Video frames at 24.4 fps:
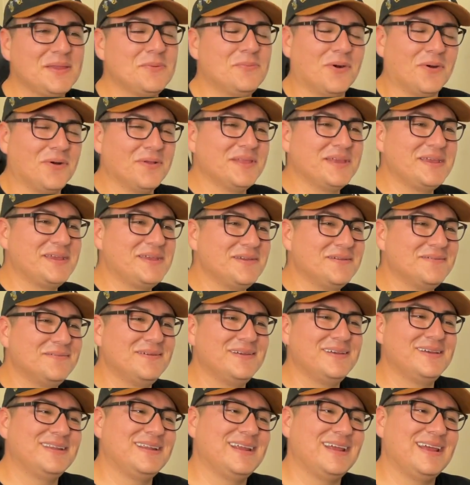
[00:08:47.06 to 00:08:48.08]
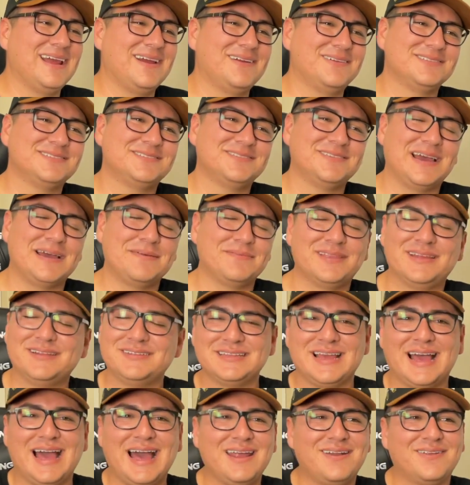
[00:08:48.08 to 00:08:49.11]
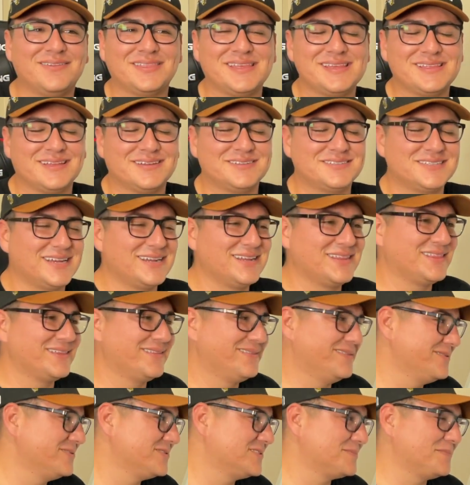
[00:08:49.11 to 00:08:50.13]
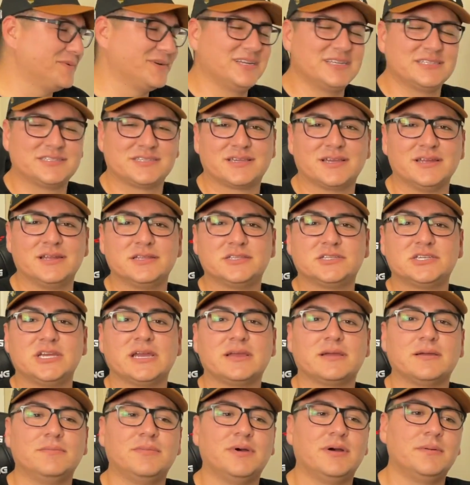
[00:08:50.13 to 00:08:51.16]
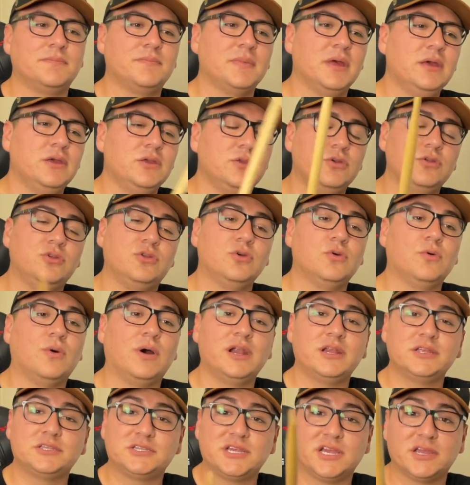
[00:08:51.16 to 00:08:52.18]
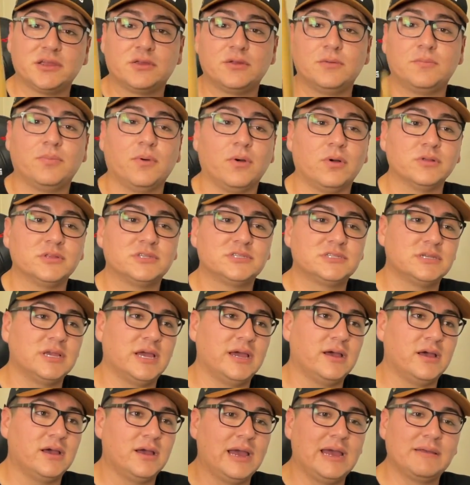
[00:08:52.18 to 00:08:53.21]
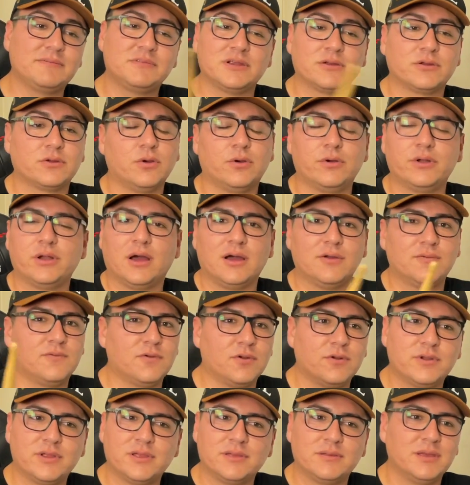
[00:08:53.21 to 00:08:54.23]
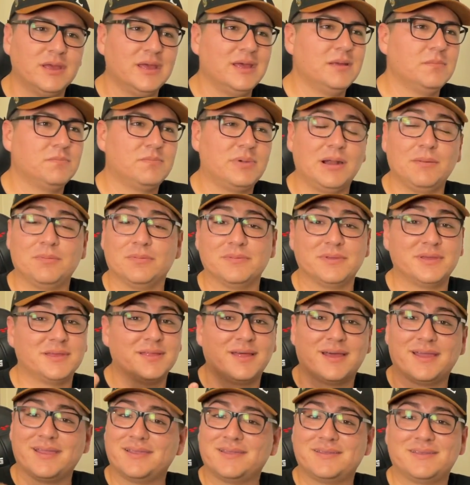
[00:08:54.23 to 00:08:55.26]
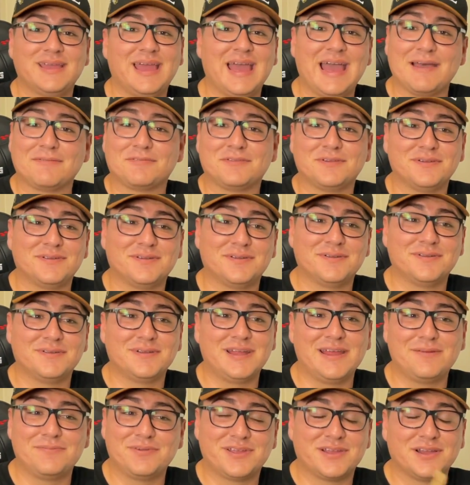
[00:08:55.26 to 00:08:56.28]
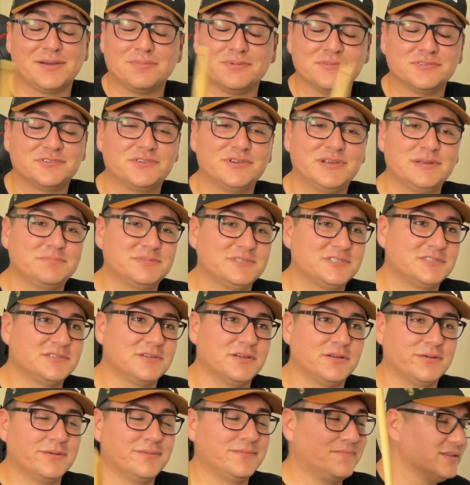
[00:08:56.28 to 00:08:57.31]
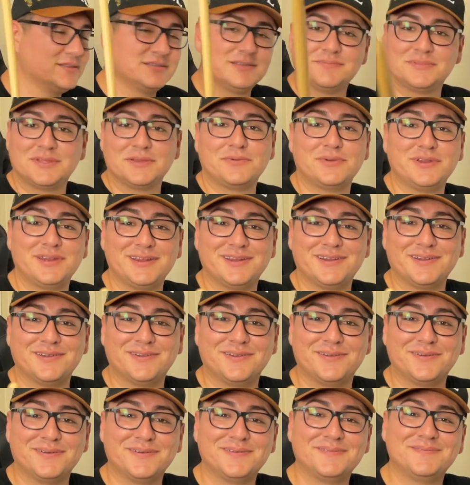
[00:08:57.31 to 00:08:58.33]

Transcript: We're only human. Errors we have. There, I don't think there's anything loose, but it's good to check them up. You do want to check your bolts uh, after going off-roading, probably like after every couple trips. So something we need to do.